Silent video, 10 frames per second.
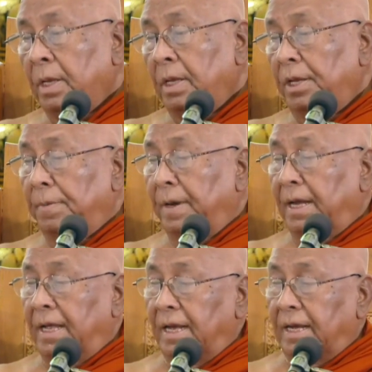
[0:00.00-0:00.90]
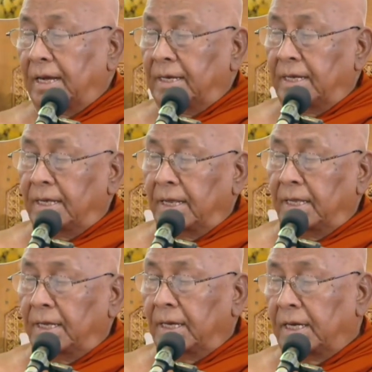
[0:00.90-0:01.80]
Imaya
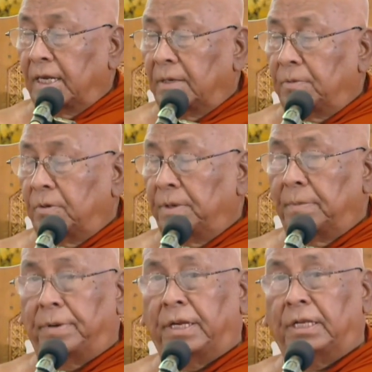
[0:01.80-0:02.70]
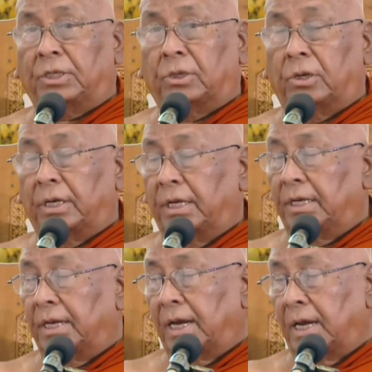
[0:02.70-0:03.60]
Gadaya Igada Bobi, but he saw it.
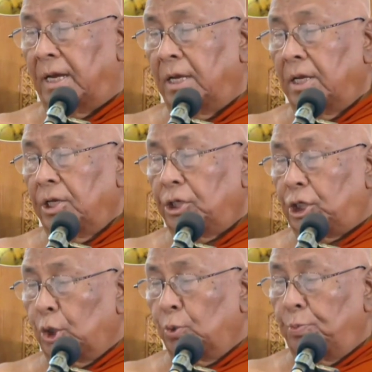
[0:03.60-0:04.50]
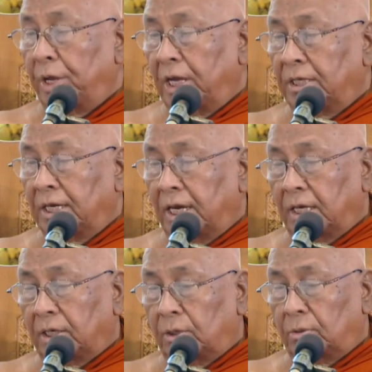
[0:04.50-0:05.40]
Don't be an
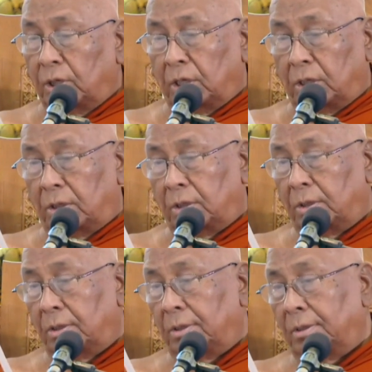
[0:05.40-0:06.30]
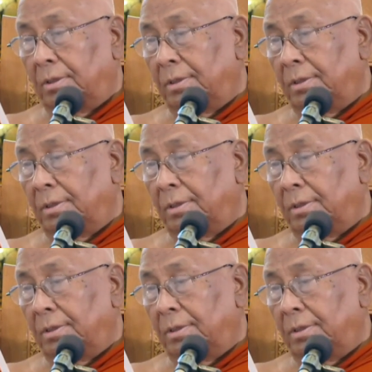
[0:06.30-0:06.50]
jago law.